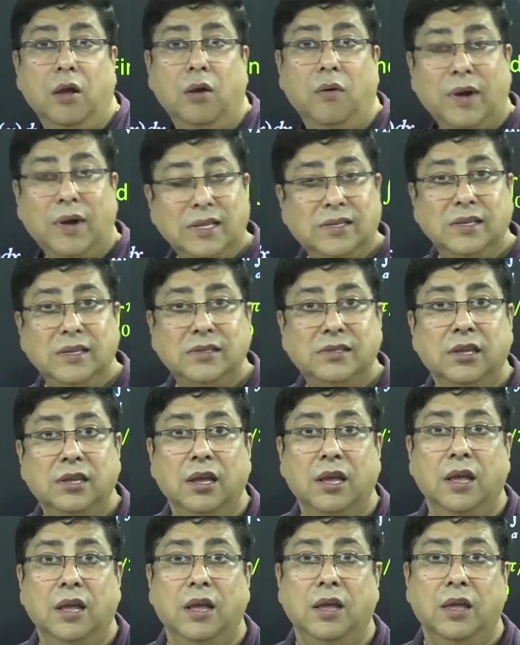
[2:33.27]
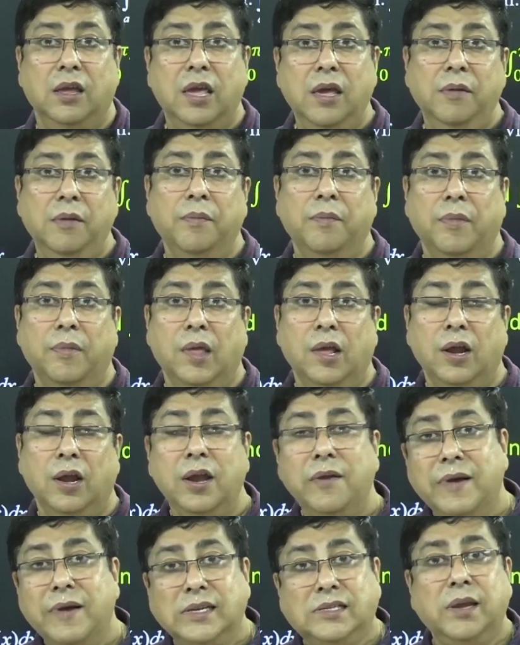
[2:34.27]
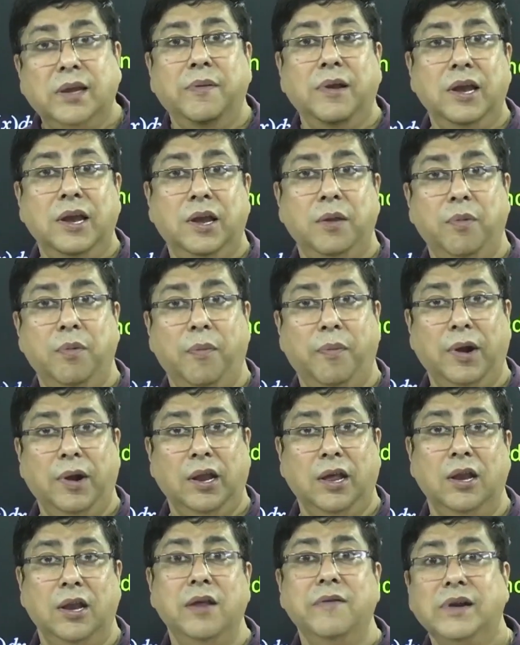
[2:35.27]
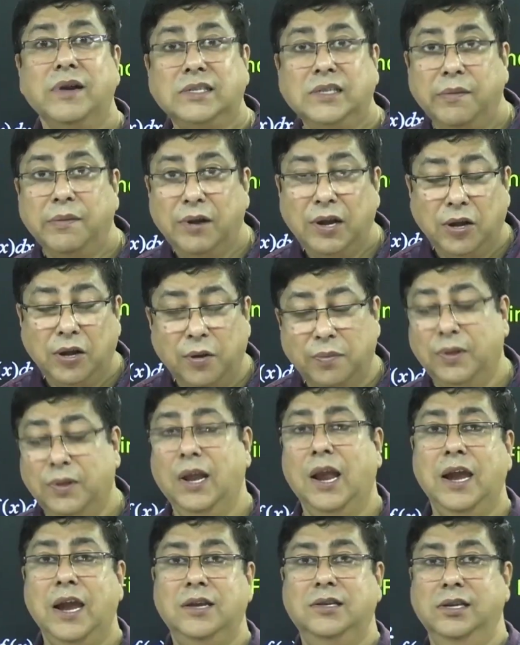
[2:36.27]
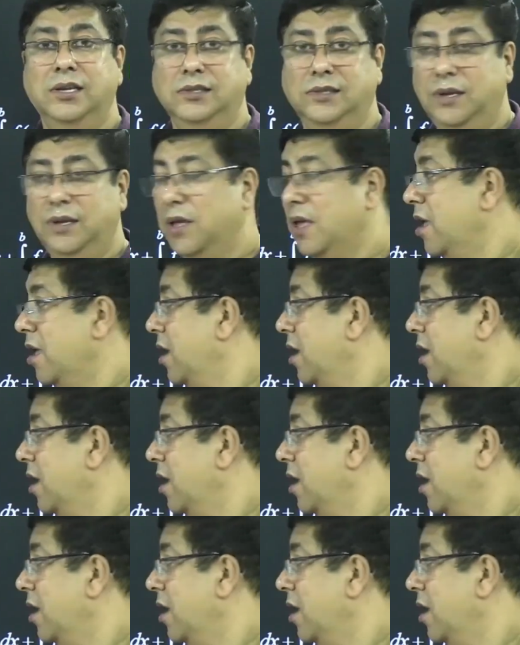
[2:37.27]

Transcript: What is this? Yeah, reversibility property, reversibility of the light rays.